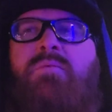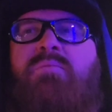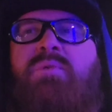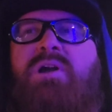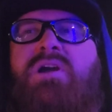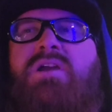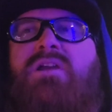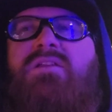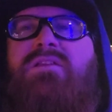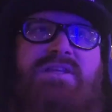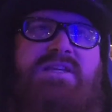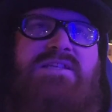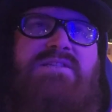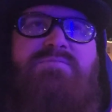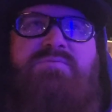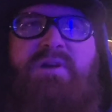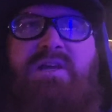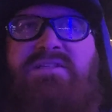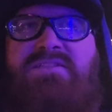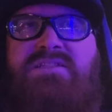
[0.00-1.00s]
But these
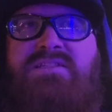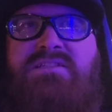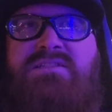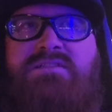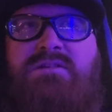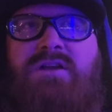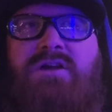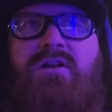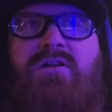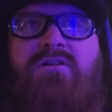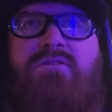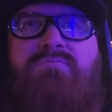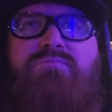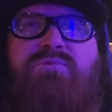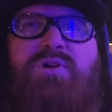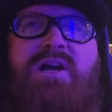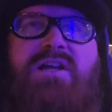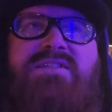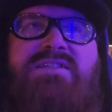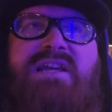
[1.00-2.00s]
presents are
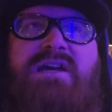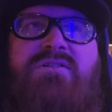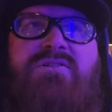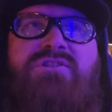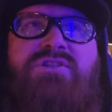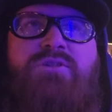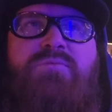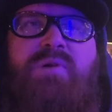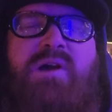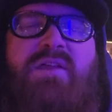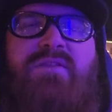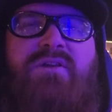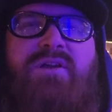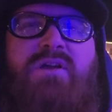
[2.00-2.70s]
brought down to you by